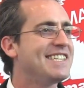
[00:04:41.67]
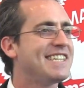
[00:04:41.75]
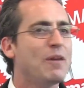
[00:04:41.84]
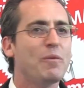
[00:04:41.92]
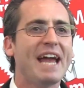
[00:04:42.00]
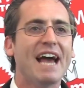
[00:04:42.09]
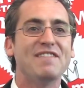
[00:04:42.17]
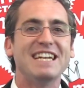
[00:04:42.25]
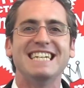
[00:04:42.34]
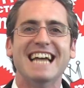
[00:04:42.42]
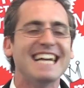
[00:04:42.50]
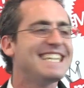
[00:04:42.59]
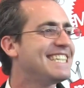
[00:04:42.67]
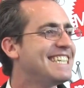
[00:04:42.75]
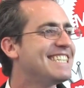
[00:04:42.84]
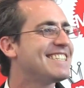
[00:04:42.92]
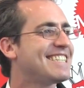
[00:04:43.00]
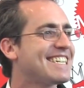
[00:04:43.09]
is that we have the
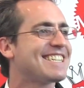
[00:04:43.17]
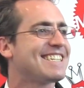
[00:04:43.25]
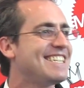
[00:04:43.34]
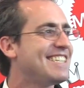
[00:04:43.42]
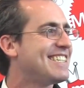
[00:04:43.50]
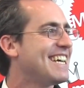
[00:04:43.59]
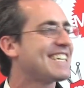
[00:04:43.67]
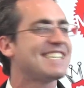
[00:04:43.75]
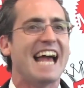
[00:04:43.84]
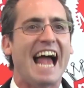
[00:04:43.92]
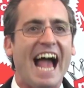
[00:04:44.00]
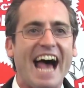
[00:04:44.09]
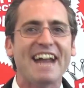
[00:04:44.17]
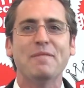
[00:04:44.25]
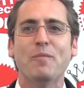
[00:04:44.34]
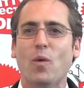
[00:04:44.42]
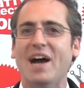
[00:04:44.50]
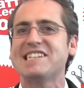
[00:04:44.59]
1966
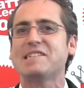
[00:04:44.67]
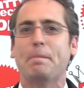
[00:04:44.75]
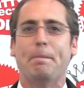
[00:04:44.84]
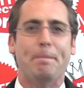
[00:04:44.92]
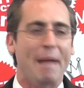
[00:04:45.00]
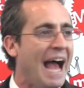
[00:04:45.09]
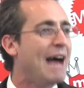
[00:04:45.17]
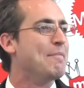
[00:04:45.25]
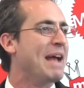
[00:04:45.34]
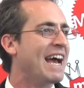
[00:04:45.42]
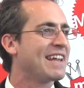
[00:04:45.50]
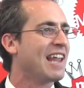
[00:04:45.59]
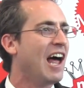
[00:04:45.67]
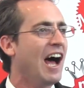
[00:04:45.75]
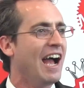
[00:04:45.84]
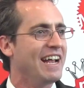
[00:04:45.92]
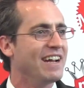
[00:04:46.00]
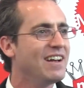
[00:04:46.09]
Adam West Batman
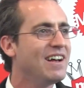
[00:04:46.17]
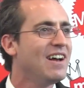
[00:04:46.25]
line.